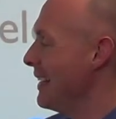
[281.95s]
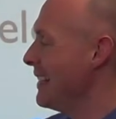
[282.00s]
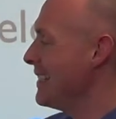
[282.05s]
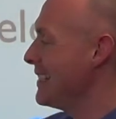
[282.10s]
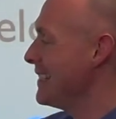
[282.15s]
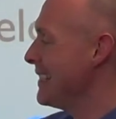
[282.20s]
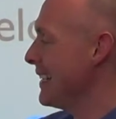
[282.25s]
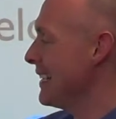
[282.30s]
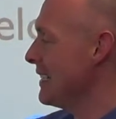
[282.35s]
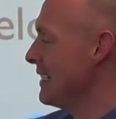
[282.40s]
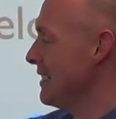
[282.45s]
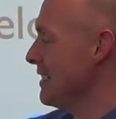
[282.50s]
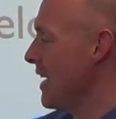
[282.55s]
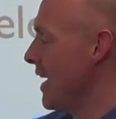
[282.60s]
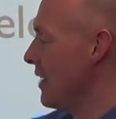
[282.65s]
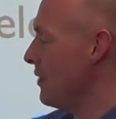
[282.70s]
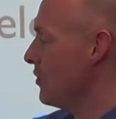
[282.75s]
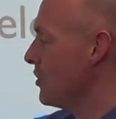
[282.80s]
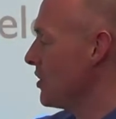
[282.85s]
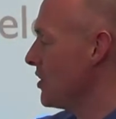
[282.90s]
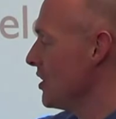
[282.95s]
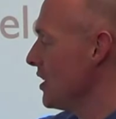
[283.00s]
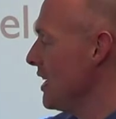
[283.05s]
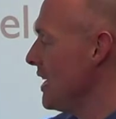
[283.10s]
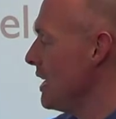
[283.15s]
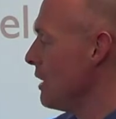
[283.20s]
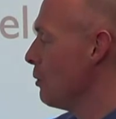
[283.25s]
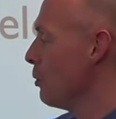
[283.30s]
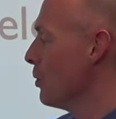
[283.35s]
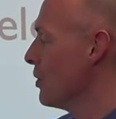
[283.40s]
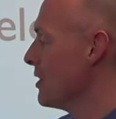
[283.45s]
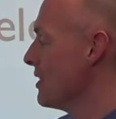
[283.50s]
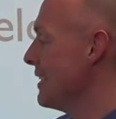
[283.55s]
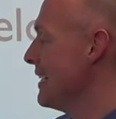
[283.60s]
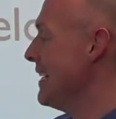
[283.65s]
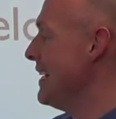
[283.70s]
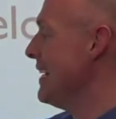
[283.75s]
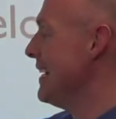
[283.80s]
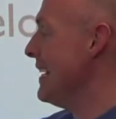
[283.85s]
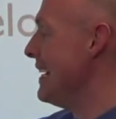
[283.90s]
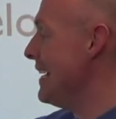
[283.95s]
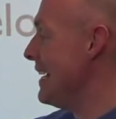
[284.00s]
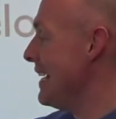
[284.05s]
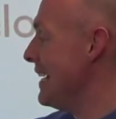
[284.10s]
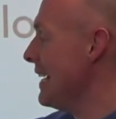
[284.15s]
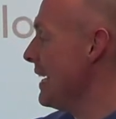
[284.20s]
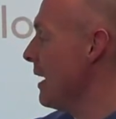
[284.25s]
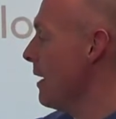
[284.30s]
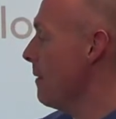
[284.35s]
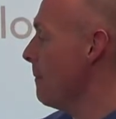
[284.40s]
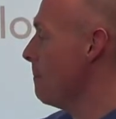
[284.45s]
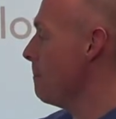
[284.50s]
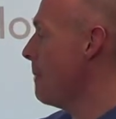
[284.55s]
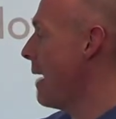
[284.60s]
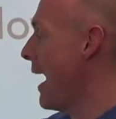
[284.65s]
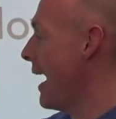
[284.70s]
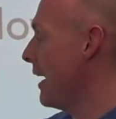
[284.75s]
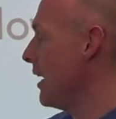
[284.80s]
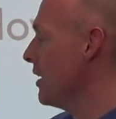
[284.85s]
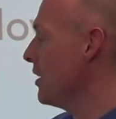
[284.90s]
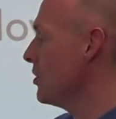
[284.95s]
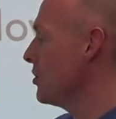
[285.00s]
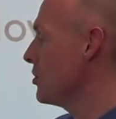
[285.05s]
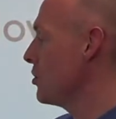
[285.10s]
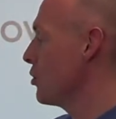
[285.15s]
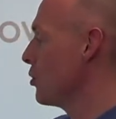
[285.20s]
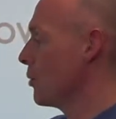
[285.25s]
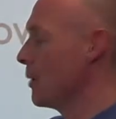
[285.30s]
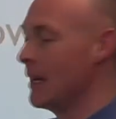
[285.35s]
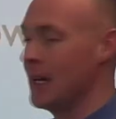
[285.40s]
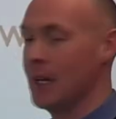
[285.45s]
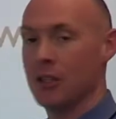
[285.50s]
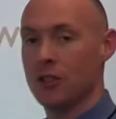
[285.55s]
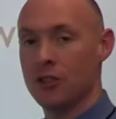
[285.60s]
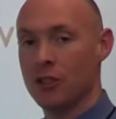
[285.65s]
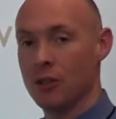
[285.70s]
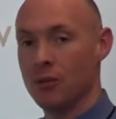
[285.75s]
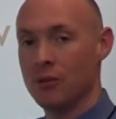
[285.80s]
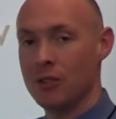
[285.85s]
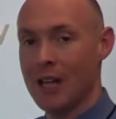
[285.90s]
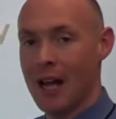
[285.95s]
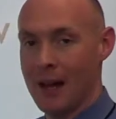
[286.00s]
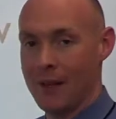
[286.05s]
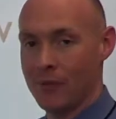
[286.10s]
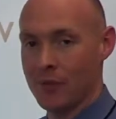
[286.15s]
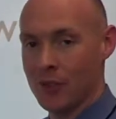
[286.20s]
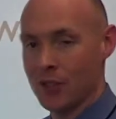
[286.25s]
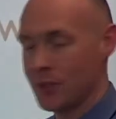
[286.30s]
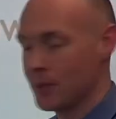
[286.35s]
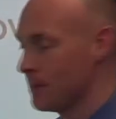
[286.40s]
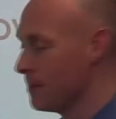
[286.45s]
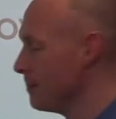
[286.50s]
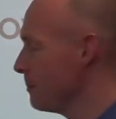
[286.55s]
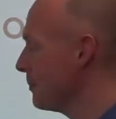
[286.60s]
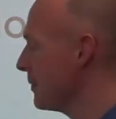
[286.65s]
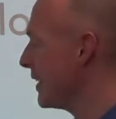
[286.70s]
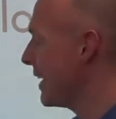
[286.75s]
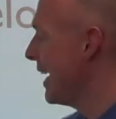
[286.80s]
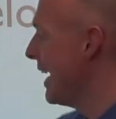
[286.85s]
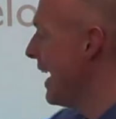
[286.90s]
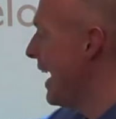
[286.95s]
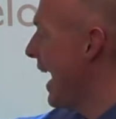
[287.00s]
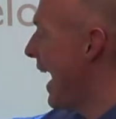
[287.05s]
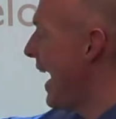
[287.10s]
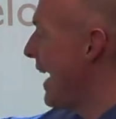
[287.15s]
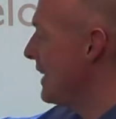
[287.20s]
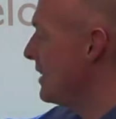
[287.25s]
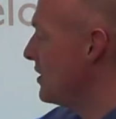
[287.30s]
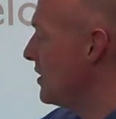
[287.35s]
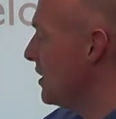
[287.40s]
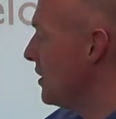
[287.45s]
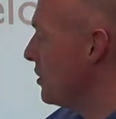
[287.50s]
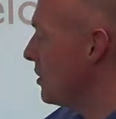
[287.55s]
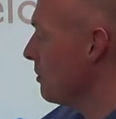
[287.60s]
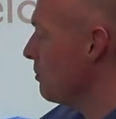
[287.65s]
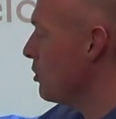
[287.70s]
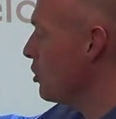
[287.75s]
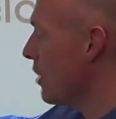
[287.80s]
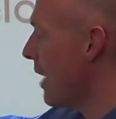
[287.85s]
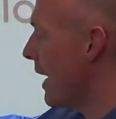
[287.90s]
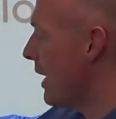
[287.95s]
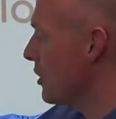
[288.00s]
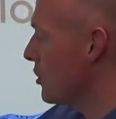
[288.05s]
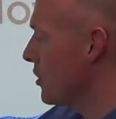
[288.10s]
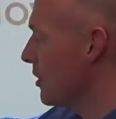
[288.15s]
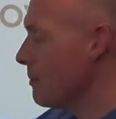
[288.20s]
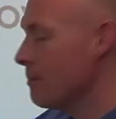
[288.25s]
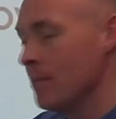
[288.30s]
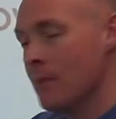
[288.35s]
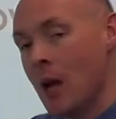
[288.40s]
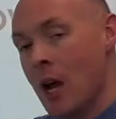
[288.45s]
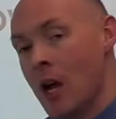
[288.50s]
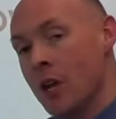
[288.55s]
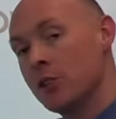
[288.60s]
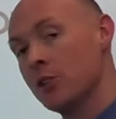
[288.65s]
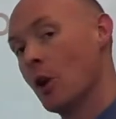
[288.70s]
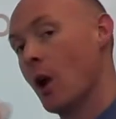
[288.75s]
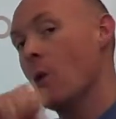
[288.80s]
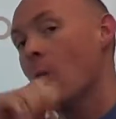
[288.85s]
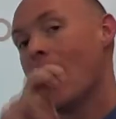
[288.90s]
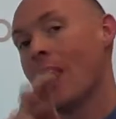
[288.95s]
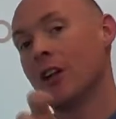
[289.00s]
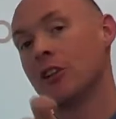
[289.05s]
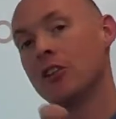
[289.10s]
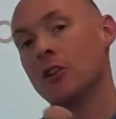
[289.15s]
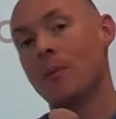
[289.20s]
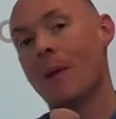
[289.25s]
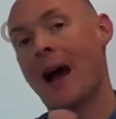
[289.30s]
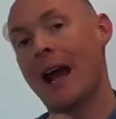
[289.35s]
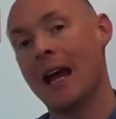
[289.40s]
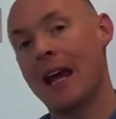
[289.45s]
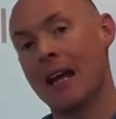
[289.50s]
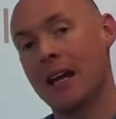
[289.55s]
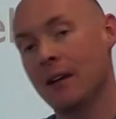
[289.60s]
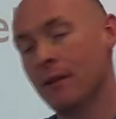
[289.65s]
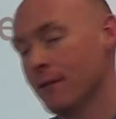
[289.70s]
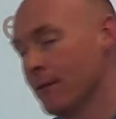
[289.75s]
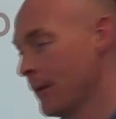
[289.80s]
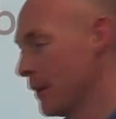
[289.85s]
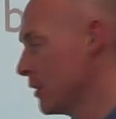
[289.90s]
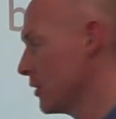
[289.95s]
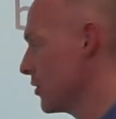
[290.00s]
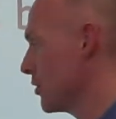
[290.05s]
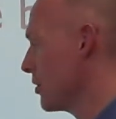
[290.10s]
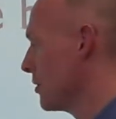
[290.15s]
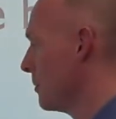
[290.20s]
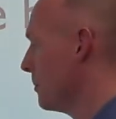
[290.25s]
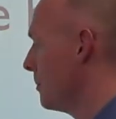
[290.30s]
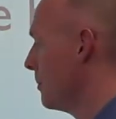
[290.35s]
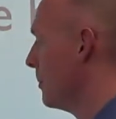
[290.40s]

and 6 tenths equals E minus 3 and 2 tenths. I see subtraction, so I want to do my inverse.